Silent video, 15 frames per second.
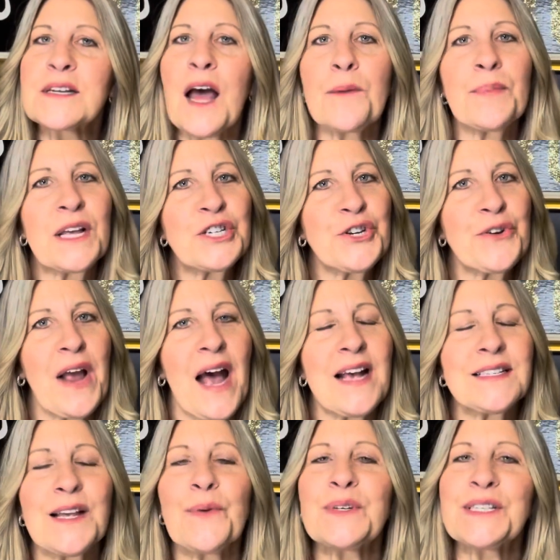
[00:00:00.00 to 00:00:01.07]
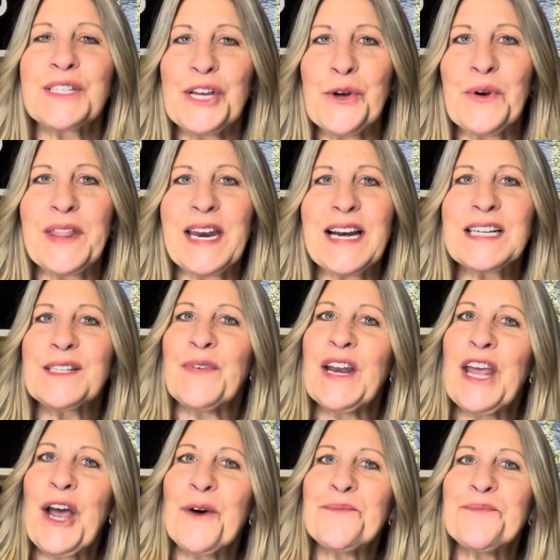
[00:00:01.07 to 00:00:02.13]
God bless you guys. I will see you in the next video.